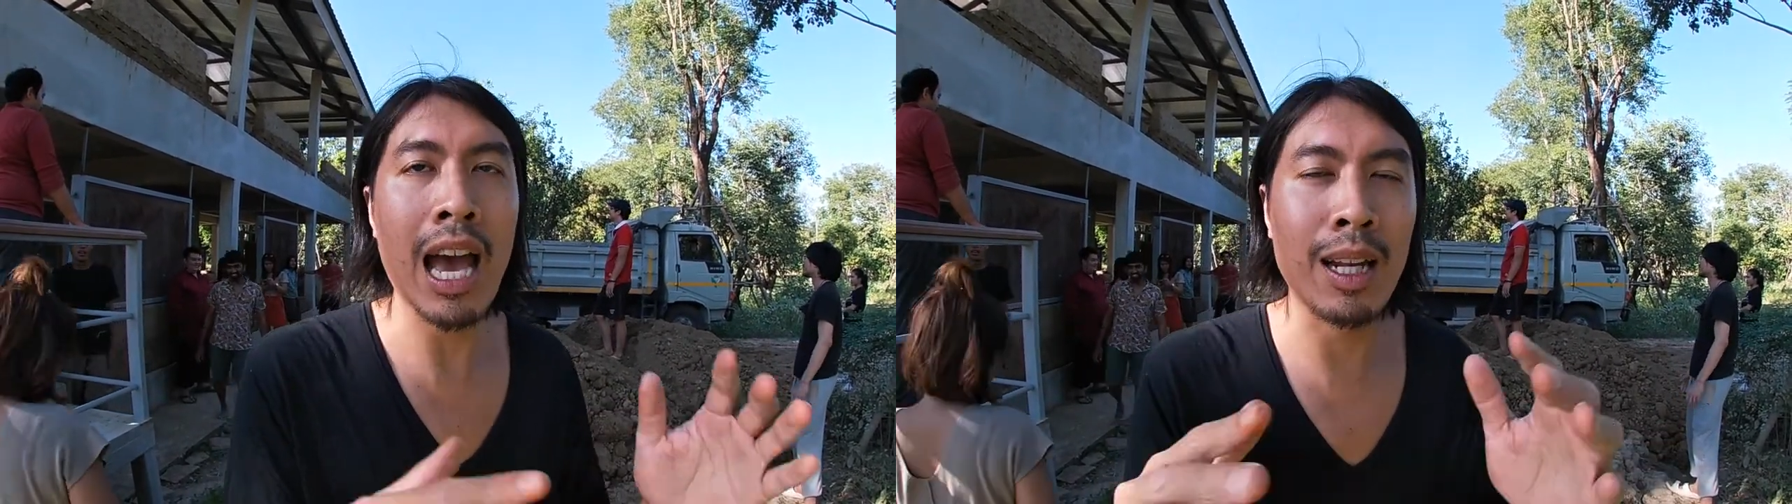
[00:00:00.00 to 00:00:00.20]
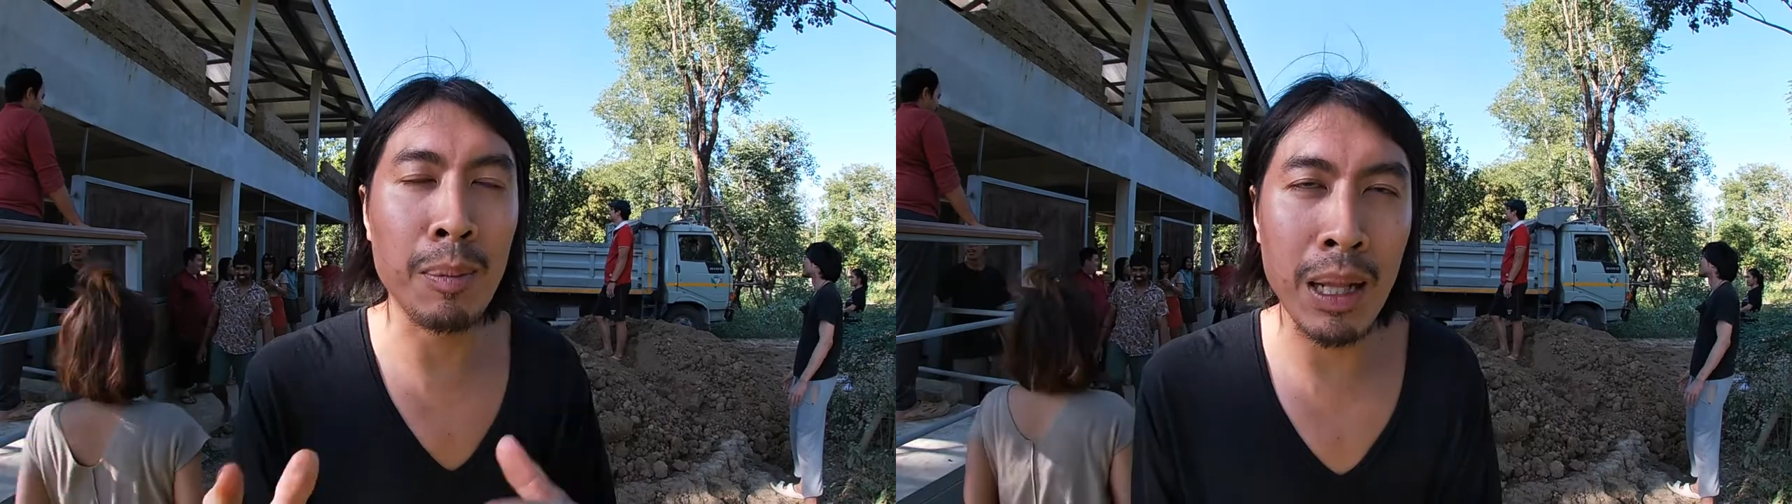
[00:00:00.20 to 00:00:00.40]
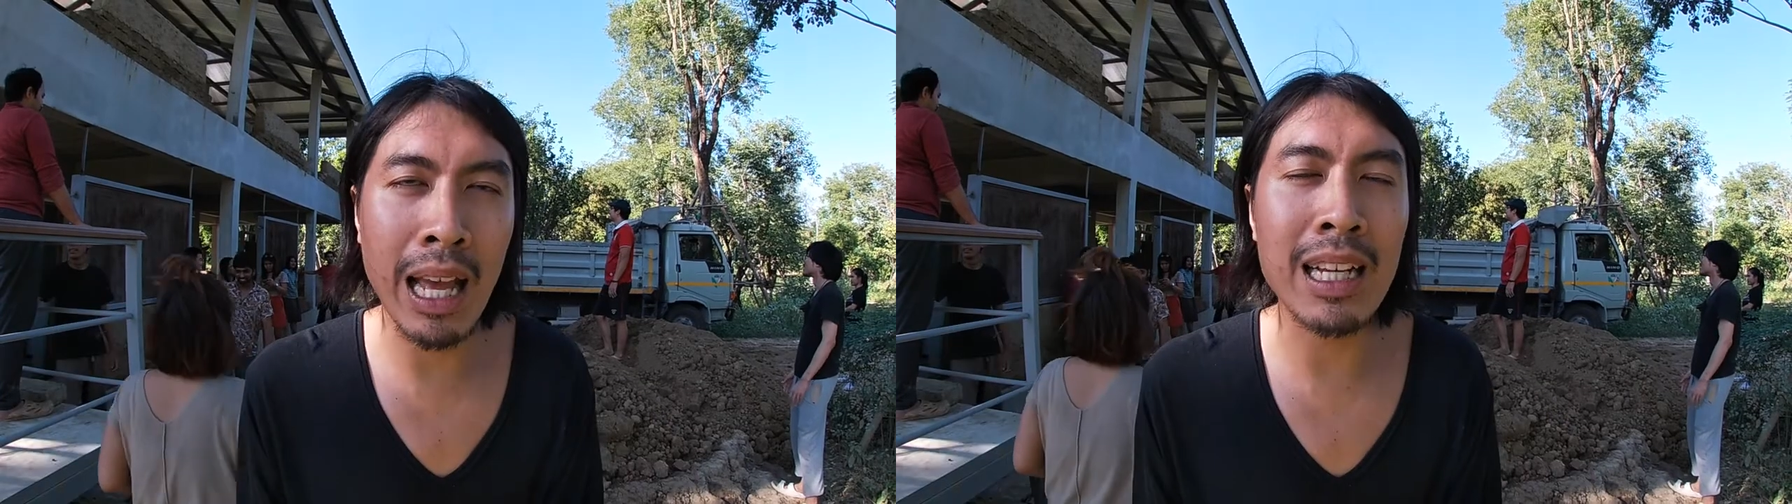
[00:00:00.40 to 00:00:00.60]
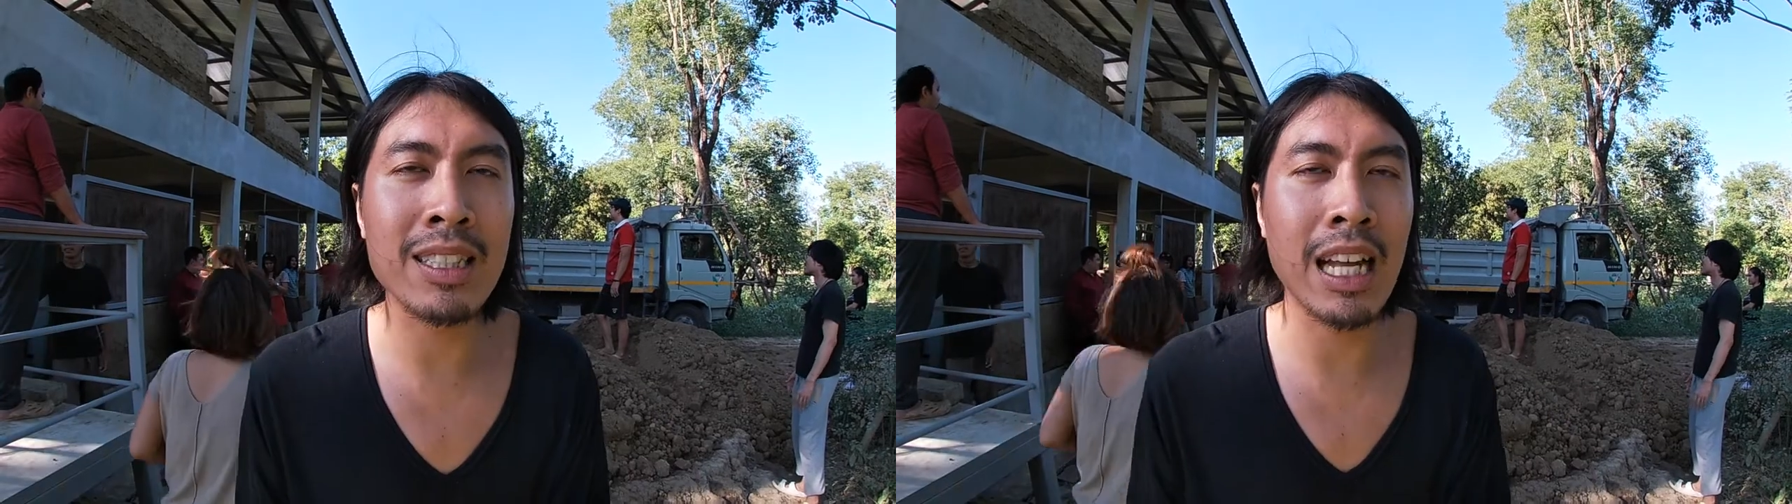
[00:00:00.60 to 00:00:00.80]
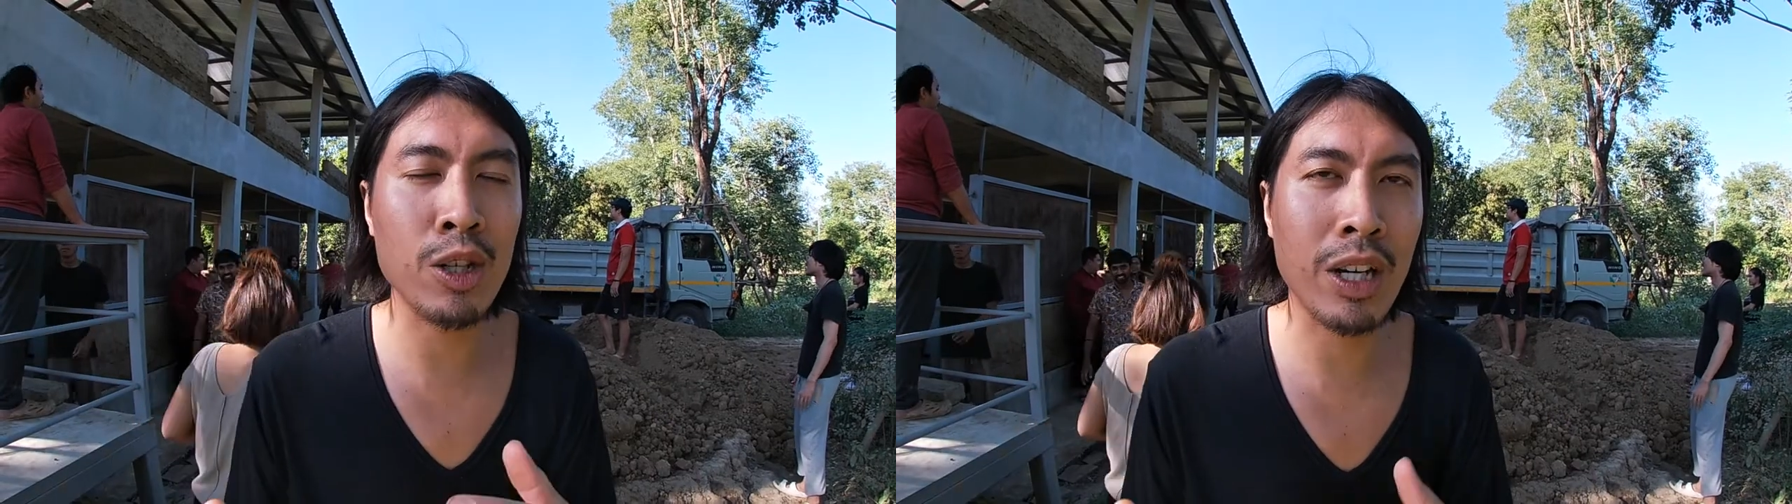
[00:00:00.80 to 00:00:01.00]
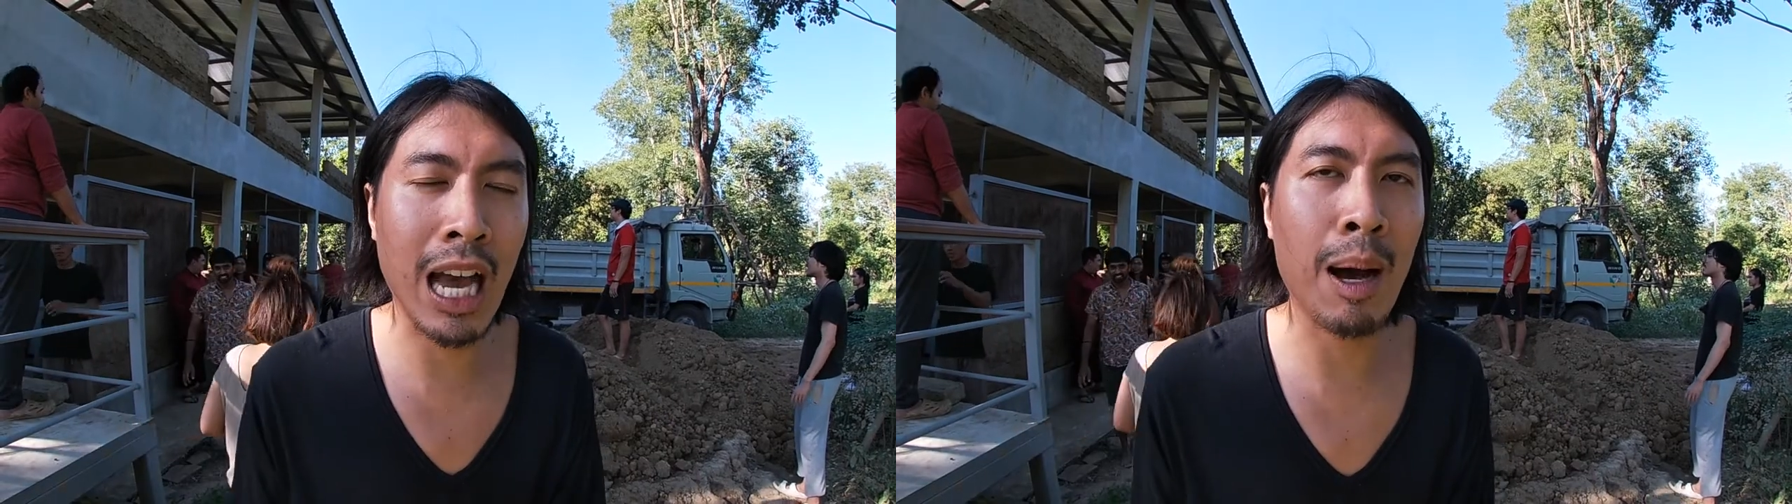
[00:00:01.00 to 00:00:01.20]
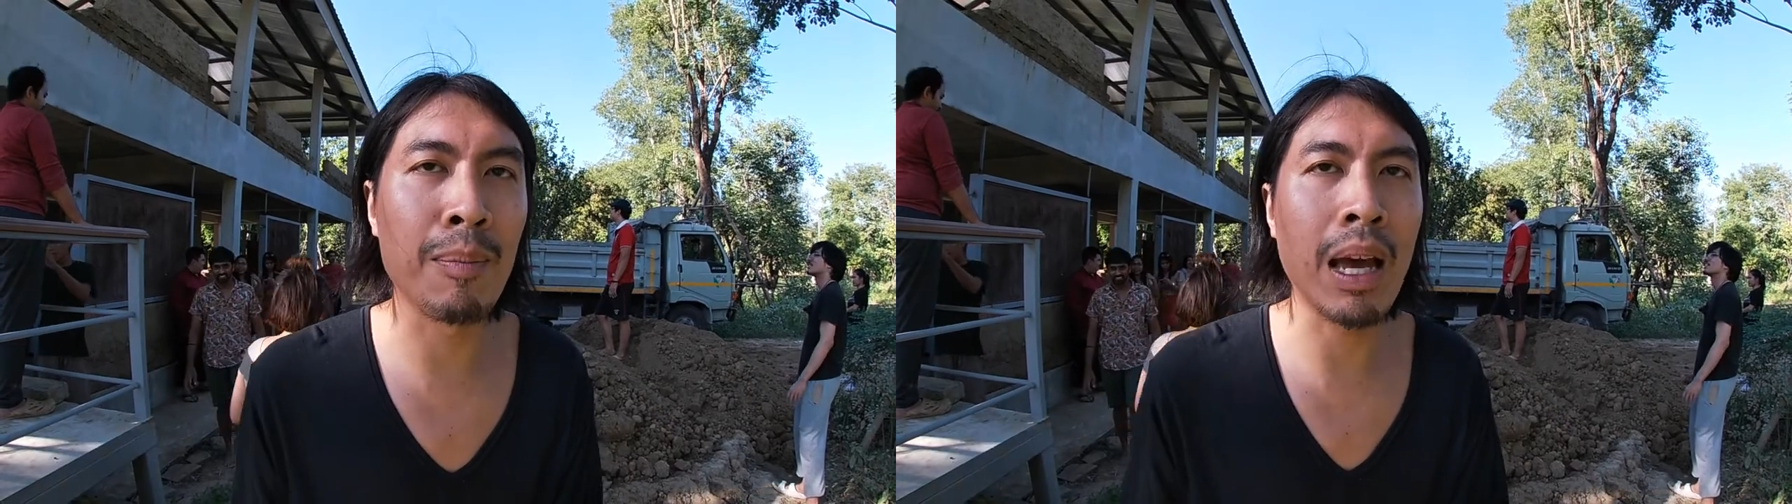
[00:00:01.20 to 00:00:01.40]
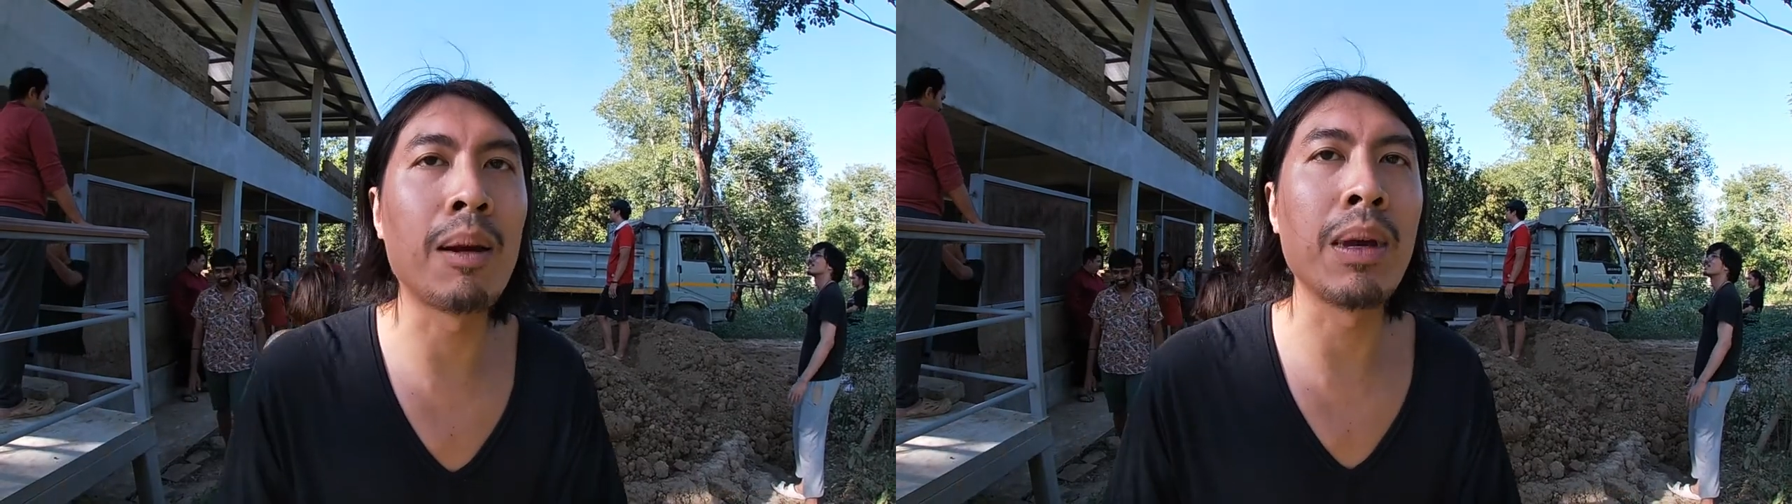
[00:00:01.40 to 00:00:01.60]
And a place that you come
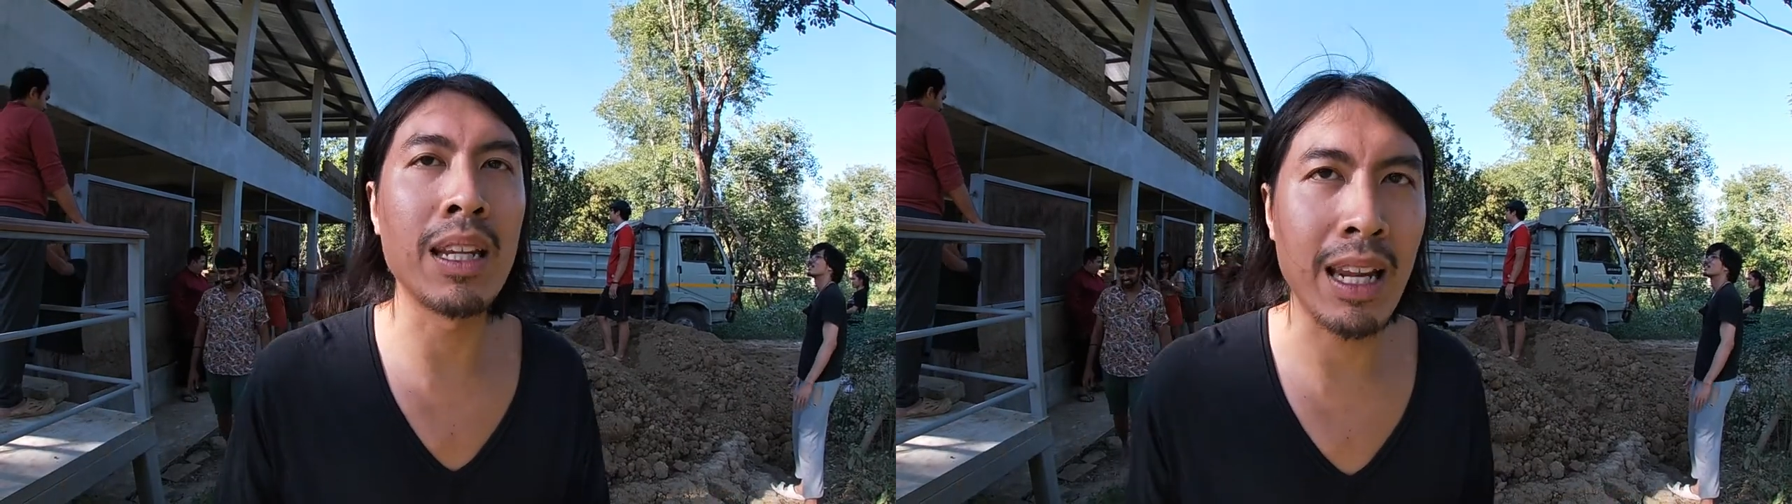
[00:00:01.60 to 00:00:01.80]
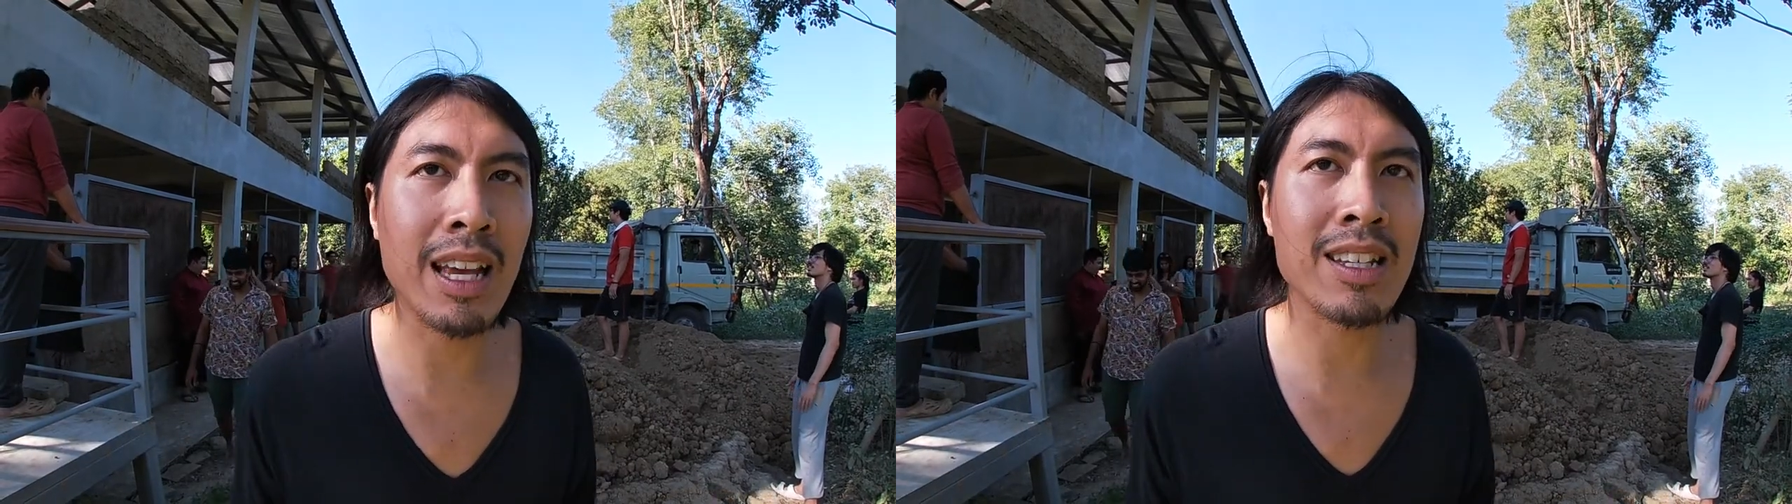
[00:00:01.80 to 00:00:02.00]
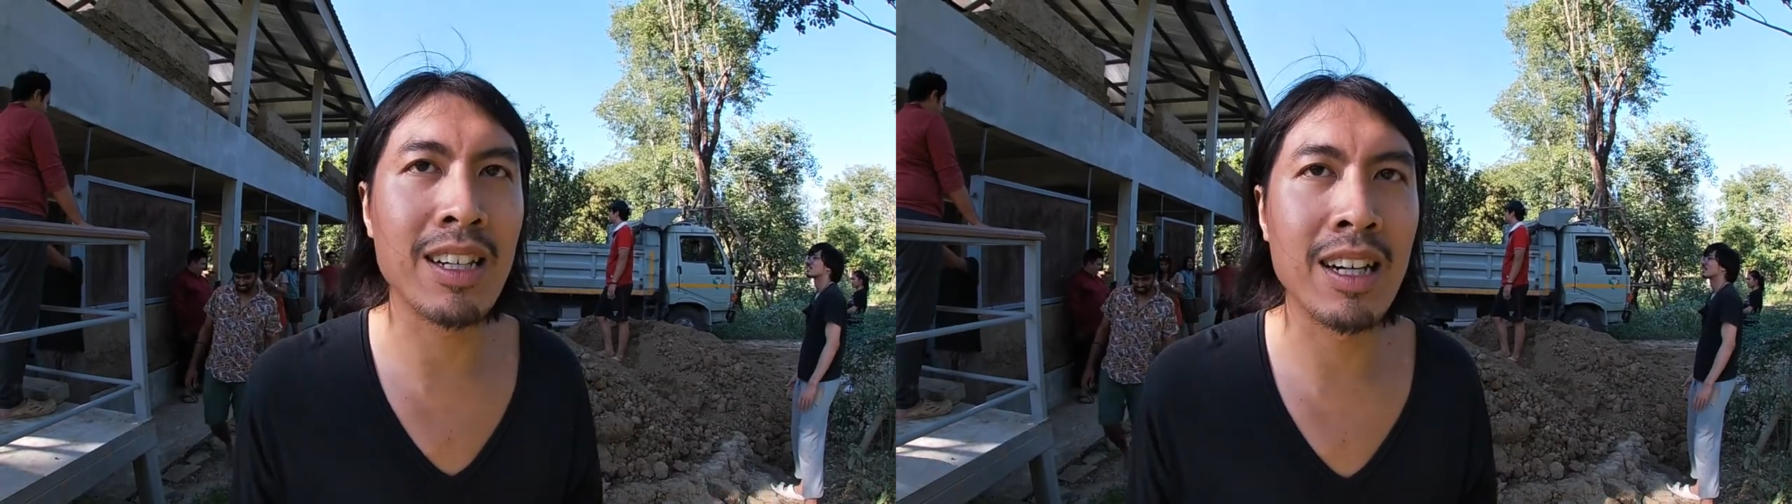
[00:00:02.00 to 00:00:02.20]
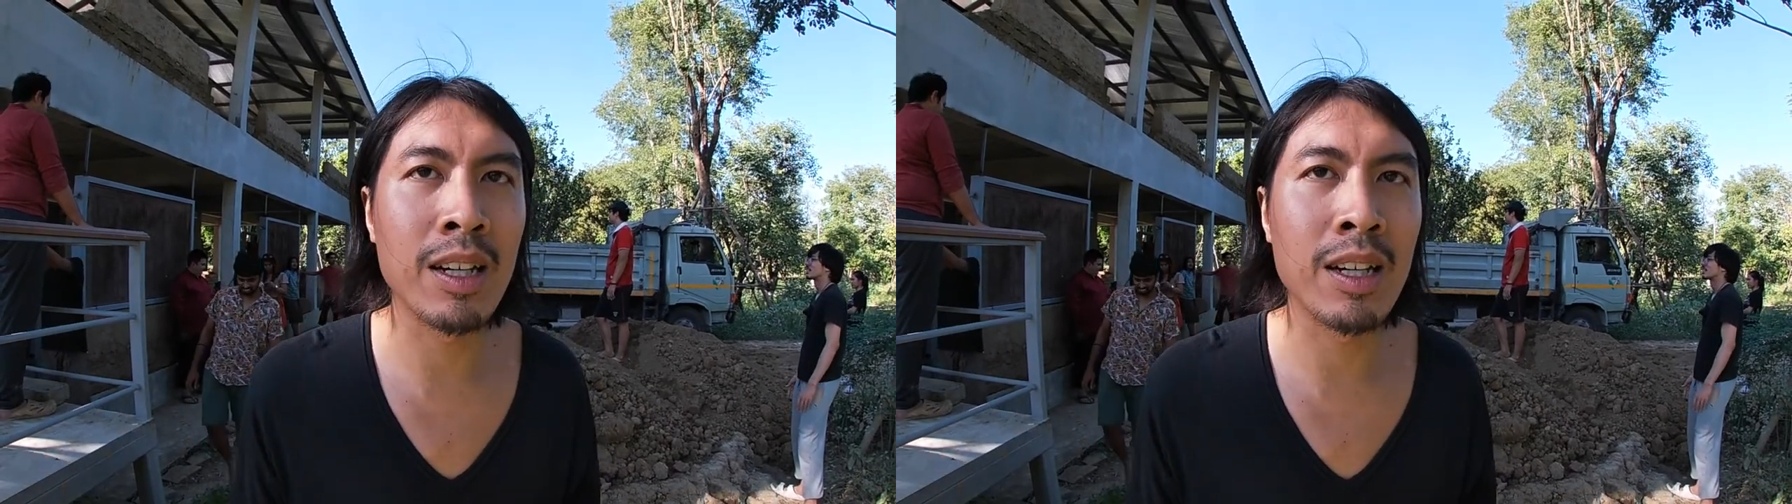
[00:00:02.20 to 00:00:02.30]
and meet nature.